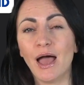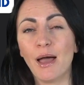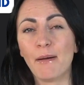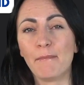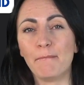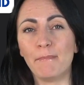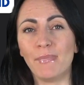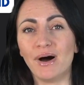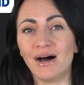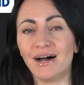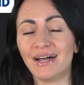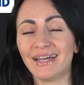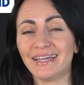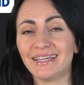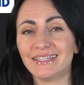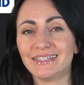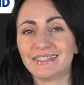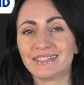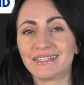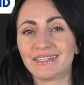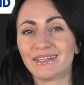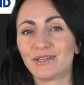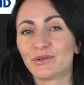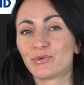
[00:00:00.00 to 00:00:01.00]

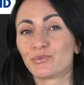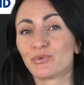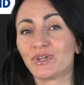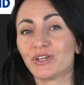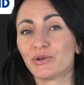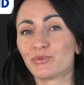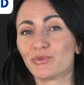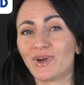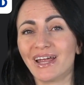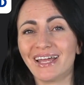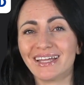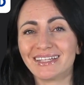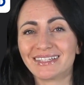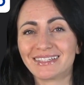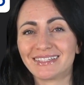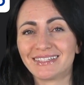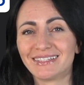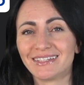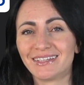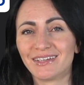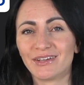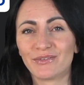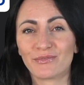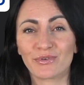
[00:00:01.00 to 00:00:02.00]
mind, regret,
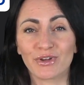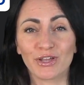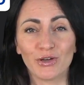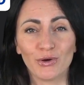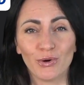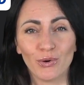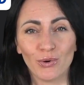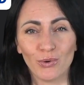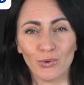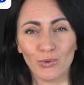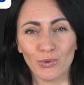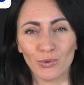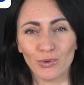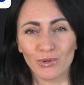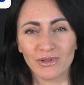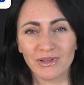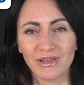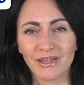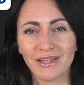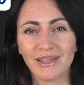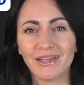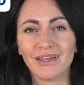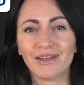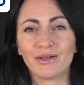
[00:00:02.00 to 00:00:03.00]
recall,
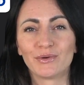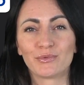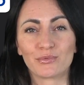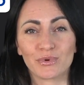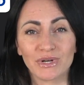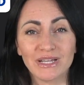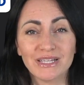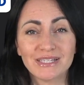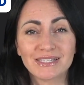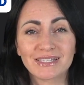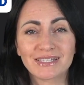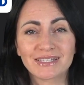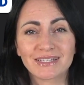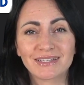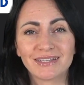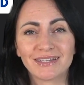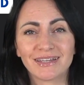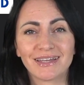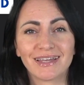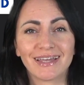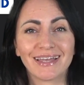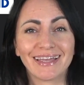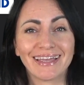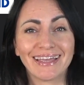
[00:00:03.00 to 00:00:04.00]
risk,
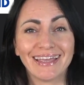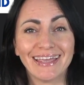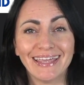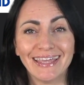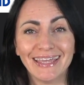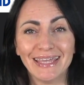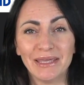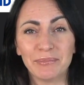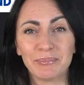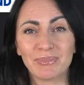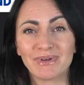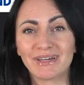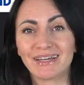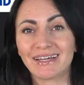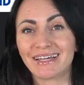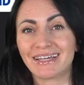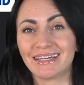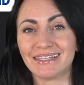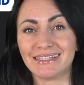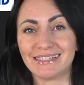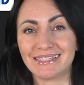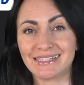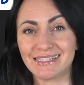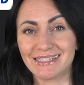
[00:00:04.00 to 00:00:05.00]
keep,
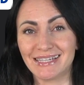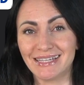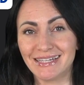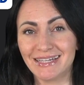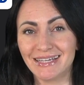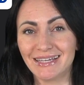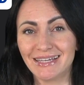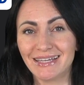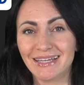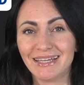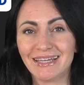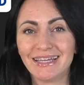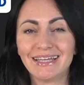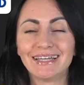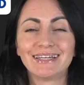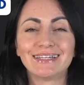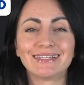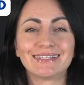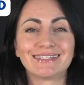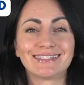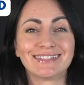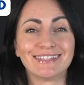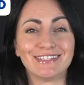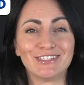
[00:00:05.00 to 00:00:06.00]
consider,
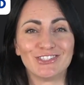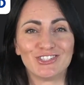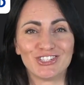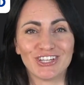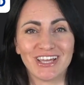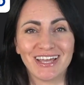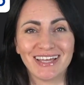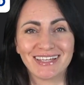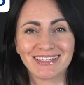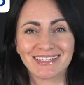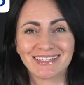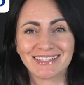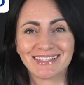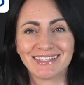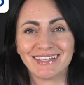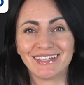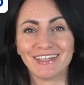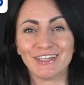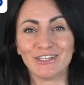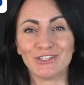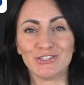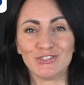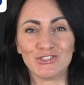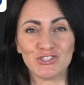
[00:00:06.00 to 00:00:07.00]
suggest,
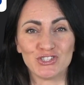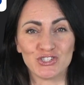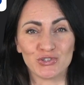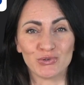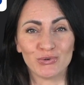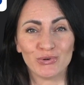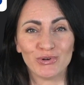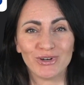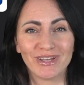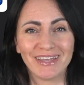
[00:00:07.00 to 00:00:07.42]
enjoy,